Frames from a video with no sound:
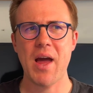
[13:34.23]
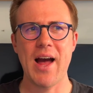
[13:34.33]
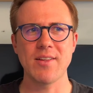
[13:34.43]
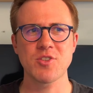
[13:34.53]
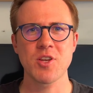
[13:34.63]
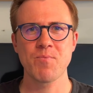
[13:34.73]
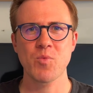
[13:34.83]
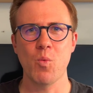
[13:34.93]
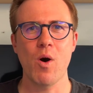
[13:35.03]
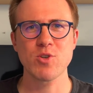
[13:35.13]
And
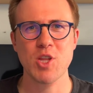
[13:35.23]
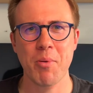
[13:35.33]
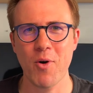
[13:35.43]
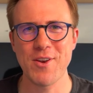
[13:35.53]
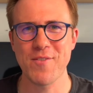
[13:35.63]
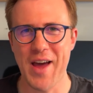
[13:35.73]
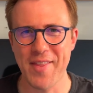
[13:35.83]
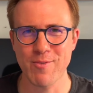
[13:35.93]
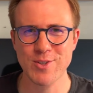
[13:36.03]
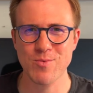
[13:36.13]
what was the point of that?
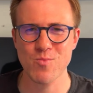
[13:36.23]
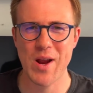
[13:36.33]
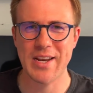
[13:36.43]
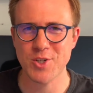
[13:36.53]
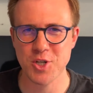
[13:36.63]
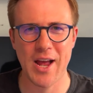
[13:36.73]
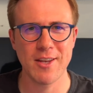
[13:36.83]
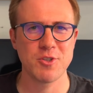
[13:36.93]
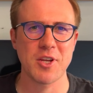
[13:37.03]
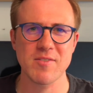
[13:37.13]
That wasn't really
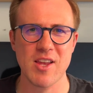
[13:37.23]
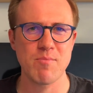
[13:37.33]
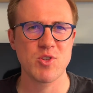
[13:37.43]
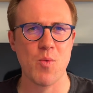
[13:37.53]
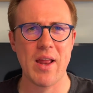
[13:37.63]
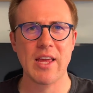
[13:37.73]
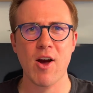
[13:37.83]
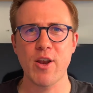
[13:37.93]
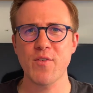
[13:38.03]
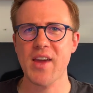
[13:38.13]
challenging to him to any
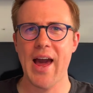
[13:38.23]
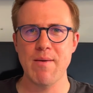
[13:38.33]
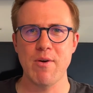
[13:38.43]
kind of game.